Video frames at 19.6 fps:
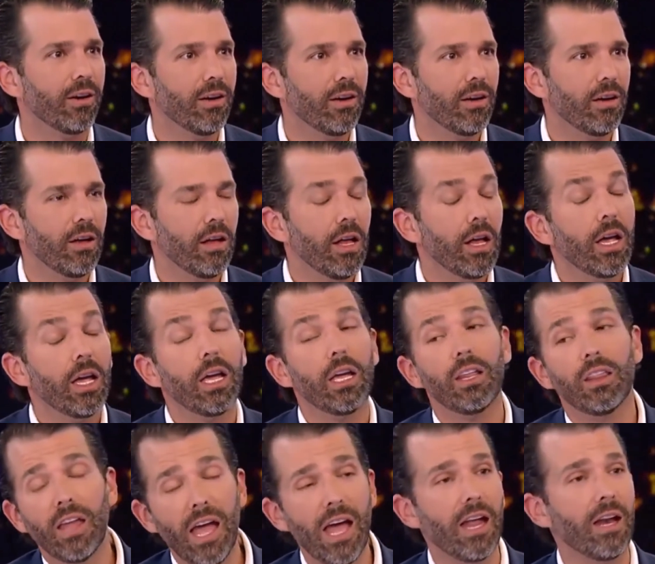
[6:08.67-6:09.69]
Mm-hmm. He
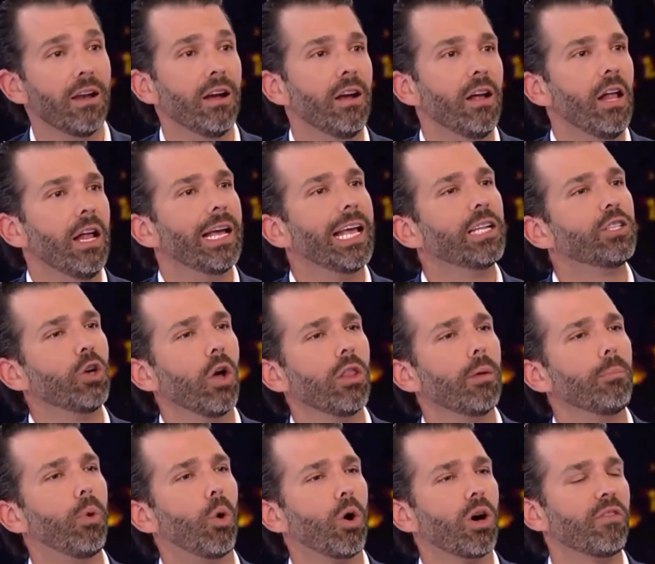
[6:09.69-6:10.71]
then gets on the
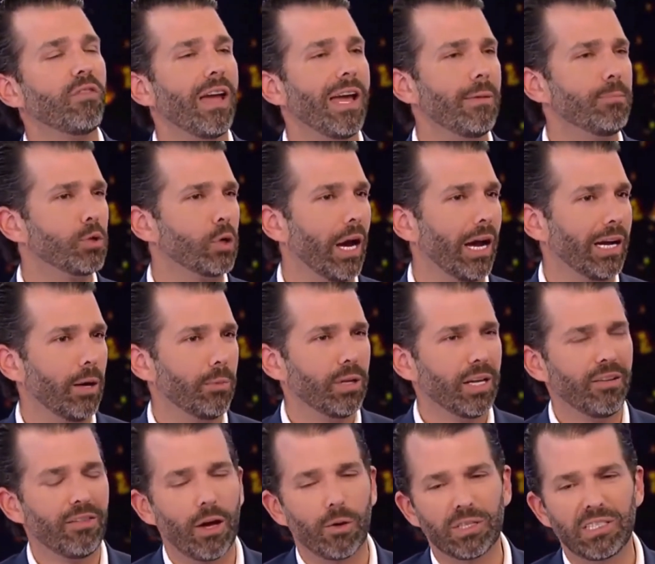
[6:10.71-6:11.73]
board of Amtrak. I believe
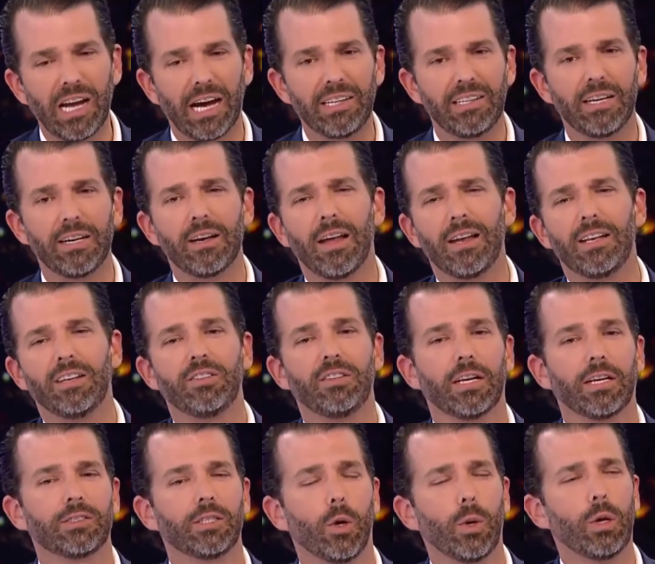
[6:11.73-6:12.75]
that was nineteen
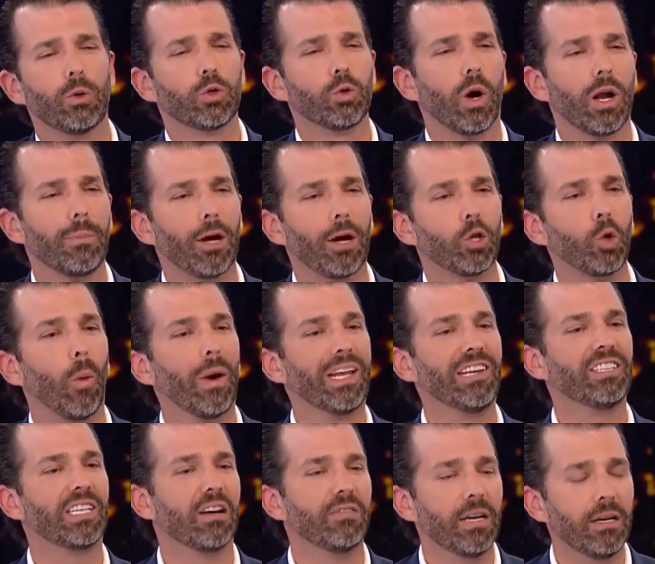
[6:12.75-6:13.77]
ninety-six, so he was, what, about
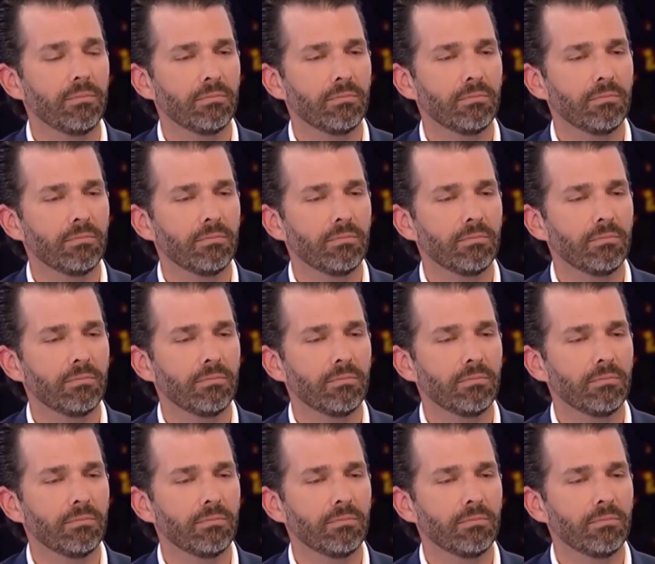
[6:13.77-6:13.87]
twenty-seven?